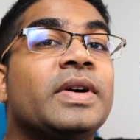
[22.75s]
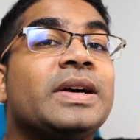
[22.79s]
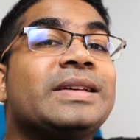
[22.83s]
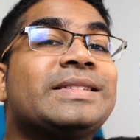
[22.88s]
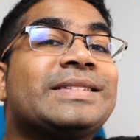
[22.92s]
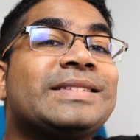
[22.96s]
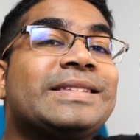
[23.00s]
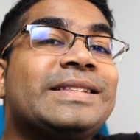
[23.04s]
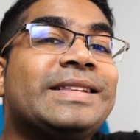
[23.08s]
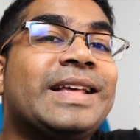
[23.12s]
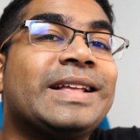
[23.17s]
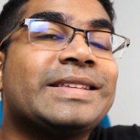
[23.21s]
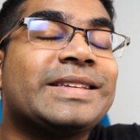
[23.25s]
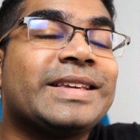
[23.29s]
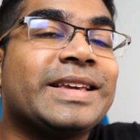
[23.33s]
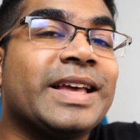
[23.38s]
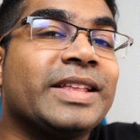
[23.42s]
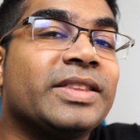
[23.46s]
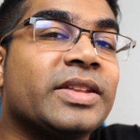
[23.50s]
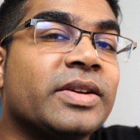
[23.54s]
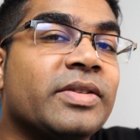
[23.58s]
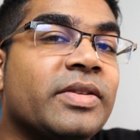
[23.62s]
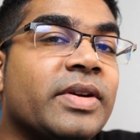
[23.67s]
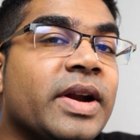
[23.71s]
First, let's
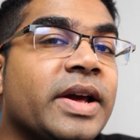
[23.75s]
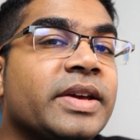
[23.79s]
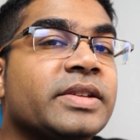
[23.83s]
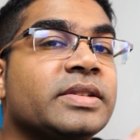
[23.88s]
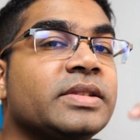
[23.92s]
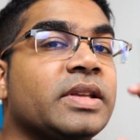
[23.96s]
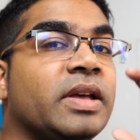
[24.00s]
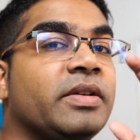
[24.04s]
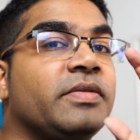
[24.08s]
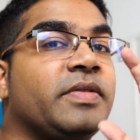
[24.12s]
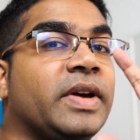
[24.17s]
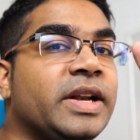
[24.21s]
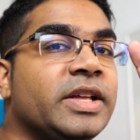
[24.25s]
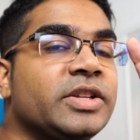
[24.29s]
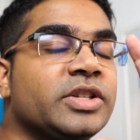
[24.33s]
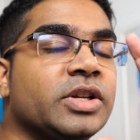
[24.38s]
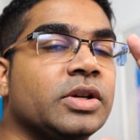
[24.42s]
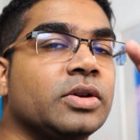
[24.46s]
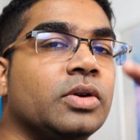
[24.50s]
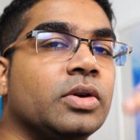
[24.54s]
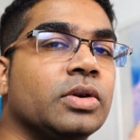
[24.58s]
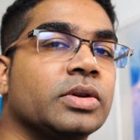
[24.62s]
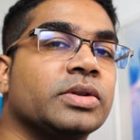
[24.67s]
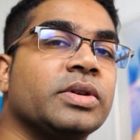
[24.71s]
categorize
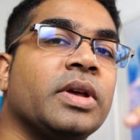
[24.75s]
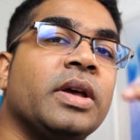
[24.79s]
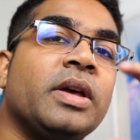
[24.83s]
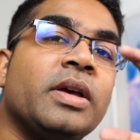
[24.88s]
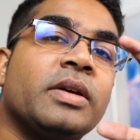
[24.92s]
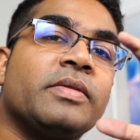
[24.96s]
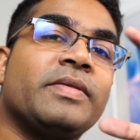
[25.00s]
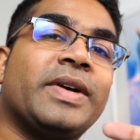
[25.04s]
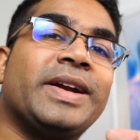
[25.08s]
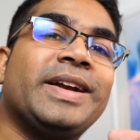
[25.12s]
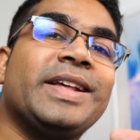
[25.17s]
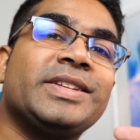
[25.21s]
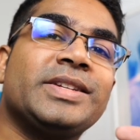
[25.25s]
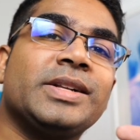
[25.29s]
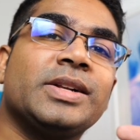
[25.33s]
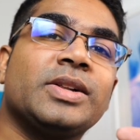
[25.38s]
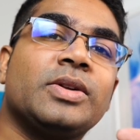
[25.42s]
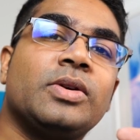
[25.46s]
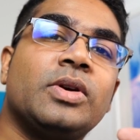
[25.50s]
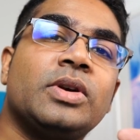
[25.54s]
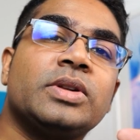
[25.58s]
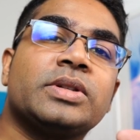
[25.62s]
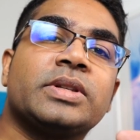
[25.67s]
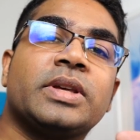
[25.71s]
financial goals. Financial
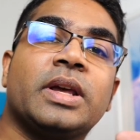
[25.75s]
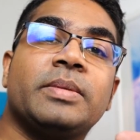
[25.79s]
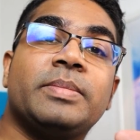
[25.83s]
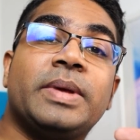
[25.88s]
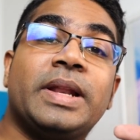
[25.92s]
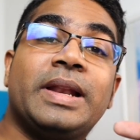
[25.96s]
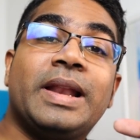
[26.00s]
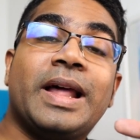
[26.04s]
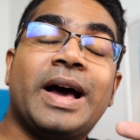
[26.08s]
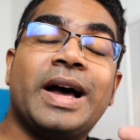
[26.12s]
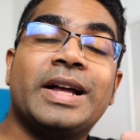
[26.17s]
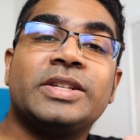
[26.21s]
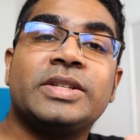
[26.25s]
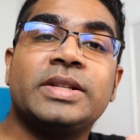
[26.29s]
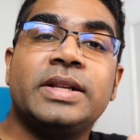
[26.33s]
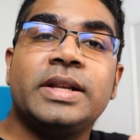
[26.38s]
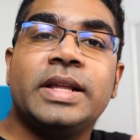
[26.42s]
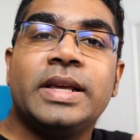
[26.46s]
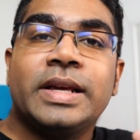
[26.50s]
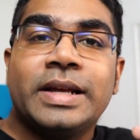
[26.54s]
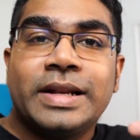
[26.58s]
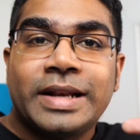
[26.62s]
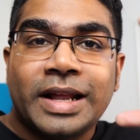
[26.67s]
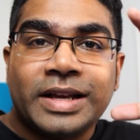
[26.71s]
goals can be
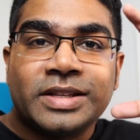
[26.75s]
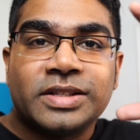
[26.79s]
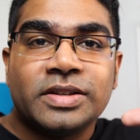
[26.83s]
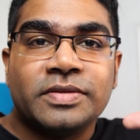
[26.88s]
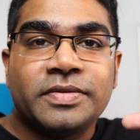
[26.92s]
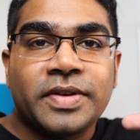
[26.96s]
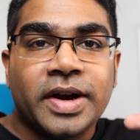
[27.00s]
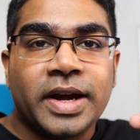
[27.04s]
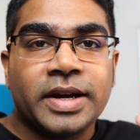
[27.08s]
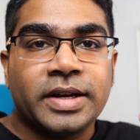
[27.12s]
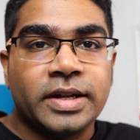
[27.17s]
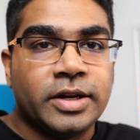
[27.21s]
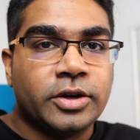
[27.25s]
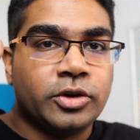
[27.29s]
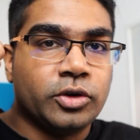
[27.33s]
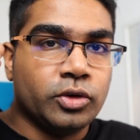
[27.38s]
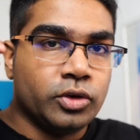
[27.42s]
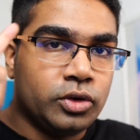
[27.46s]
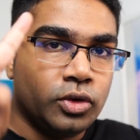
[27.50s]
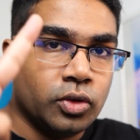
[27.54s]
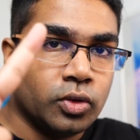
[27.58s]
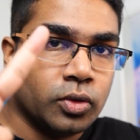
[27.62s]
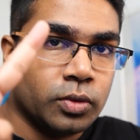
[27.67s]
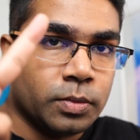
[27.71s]
largely classified into
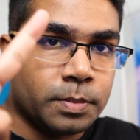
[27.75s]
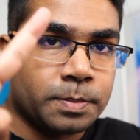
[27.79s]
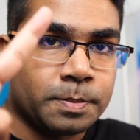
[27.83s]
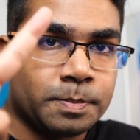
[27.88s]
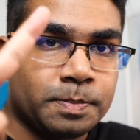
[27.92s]
two.